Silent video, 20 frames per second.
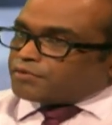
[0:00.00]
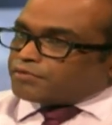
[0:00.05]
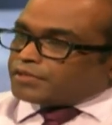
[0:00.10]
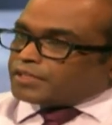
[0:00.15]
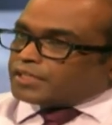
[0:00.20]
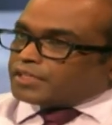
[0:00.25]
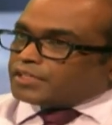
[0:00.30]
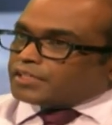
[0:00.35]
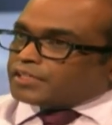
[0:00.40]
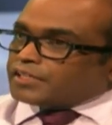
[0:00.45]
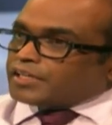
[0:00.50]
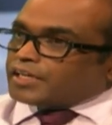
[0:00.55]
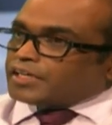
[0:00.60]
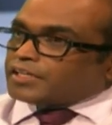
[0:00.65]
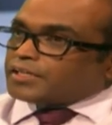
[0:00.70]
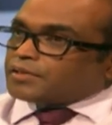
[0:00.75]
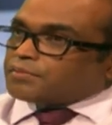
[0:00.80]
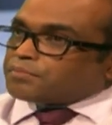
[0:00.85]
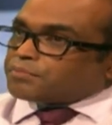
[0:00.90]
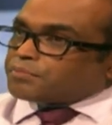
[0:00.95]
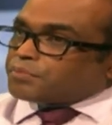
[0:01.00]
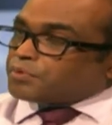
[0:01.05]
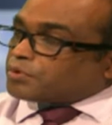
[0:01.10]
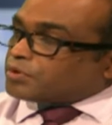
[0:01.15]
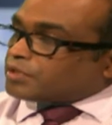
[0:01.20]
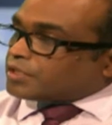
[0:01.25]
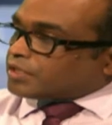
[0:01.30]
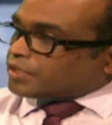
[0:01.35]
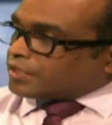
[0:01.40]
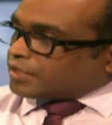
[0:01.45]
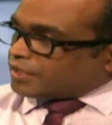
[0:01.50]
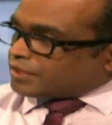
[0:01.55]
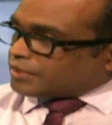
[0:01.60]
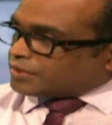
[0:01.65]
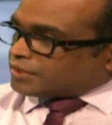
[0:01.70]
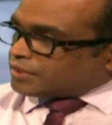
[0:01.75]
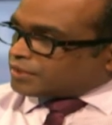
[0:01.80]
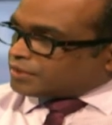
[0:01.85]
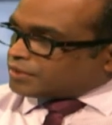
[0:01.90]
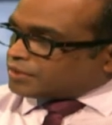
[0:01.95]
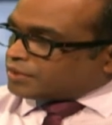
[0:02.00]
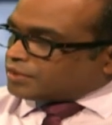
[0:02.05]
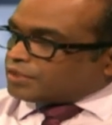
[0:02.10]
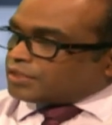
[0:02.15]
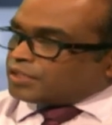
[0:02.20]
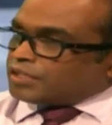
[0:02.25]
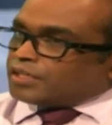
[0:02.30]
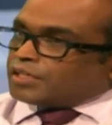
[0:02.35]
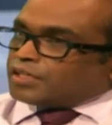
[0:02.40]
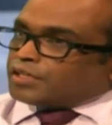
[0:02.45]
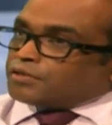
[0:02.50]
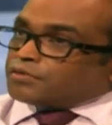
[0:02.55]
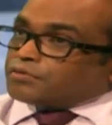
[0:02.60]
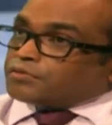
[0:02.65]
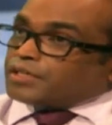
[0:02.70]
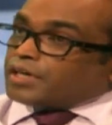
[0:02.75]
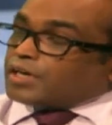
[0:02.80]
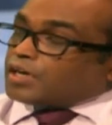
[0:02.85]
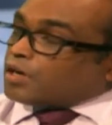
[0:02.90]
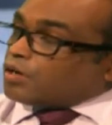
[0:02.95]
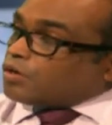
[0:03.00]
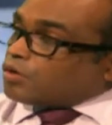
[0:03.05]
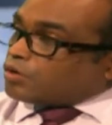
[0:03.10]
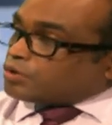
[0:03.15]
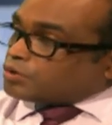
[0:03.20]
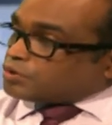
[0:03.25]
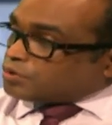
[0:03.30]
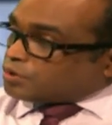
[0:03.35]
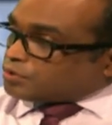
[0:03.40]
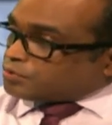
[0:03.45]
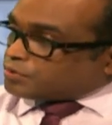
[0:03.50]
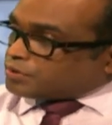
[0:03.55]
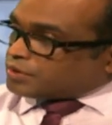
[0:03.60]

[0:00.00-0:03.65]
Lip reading: we get imported cases, there are lots of